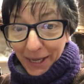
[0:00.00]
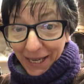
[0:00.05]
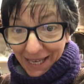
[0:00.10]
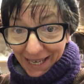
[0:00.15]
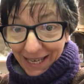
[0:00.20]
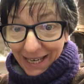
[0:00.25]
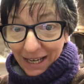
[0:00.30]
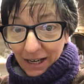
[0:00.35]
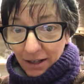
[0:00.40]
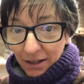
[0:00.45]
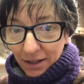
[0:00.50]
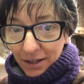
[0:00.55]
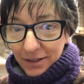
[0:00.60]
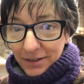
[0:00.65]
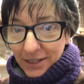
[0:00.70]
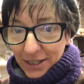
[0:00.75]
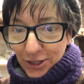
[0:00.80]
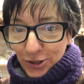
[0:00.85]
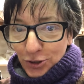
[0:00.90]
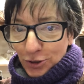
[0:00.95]
in
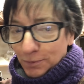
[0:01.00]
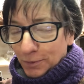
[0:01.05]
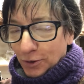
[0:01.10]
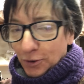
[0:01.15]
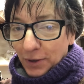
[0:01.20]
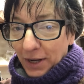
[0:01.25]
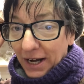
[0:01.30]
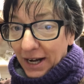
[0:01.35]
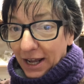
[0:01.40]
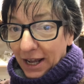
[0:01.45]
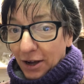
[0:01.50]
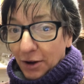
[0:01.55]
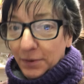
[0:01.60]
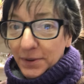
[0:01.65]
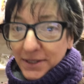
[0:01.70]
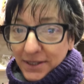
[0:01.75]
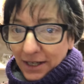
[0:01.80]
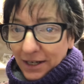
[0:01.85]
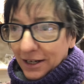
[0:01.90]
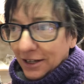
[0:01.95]
teacher mode, and I
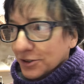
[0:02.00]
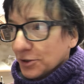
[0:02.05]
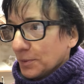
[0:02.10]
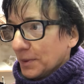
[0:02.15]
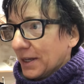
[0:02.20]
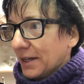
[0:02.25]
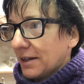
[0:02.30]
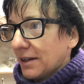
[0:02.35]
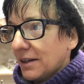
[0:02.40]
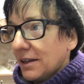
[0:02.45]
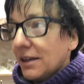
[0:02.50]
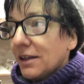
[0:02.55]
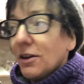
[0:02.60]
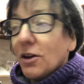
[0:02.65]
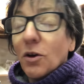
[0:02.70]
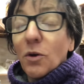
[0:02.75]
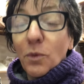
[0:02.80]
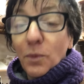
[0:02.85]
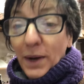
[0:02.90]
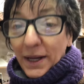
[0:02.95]
always say next week.
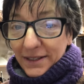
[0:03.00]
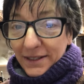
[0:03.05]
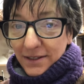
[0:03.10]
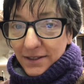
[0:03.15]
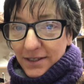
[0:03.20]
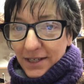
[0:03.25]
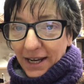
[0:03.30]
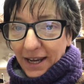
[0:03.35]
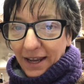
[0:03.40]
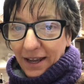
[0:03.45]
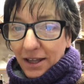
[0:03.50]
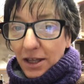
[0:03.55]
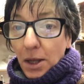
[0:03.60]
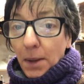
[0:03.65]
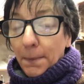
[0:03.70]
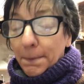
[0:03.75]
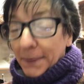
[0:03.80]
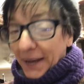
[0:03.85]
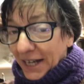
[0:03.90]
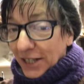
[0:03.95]
Wednesday.
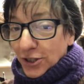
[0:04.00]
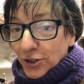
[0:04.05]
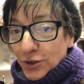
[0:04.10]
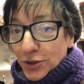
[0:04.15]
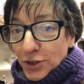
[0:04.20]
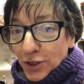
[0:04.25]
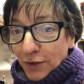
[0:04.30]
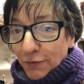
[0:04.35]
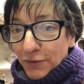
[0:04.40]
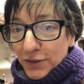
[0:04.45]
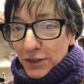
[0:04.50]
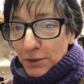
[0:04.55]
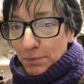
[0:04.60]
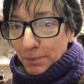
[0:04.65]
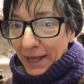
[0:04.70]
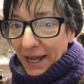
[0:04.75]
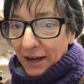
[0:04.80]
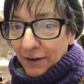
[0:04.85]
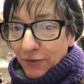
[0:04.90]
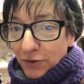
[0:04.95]
Paint your surface
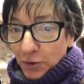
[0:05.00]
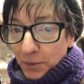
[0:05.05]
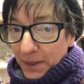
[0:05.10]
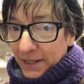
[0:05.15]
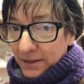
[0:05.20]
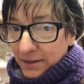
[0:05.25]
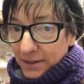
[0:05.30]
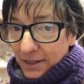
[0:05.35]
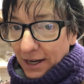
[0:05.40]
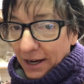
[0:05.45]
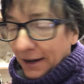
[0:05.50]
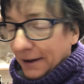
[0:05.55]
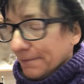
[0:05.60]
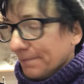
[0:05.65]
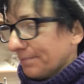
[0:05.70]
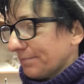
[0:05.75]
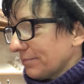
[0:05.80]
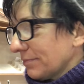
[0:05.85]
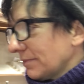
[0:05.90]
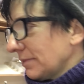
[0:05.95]
black for Wednesday.
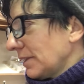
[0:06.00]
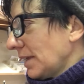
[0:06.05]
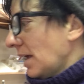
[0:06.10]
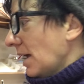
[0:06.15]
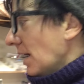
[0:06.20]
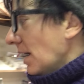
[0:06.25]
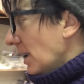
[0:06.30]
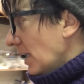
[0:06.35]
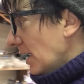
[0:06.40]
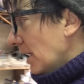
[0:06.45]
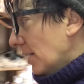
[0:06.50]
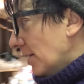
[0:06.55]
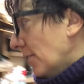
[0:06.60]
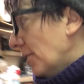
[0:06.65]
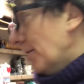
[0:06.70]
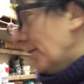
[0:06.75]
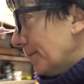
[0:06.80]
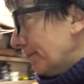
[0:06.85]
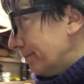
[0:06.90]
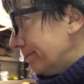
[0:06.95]

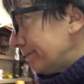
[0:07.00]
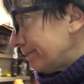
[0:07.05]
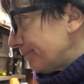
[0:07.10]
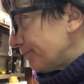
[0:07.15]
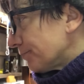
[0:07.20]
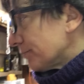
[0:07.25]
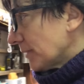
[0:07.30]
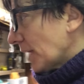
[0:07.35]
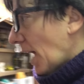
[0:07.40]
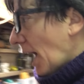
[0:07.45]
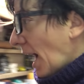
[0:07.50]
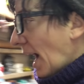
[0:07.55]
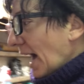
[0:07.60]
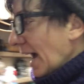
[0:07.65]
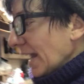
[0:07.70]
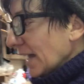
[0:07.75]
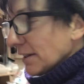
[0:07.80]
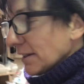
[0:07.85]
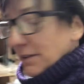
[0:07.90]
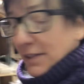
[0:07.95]

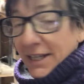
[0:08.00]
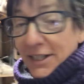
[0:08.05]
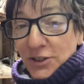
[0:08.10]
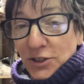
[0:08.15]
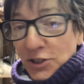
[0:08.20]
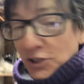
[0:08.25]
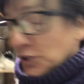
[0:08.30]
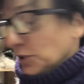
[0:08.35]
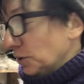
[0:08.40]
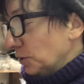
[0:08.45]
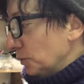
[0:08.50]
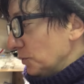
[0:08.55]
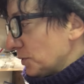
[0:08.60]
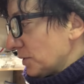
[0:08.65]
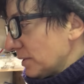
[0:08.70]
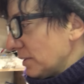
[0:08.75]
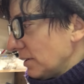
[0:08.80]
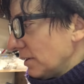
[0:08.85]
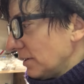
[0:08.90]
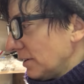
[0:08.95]
I like to
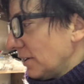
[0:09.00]
use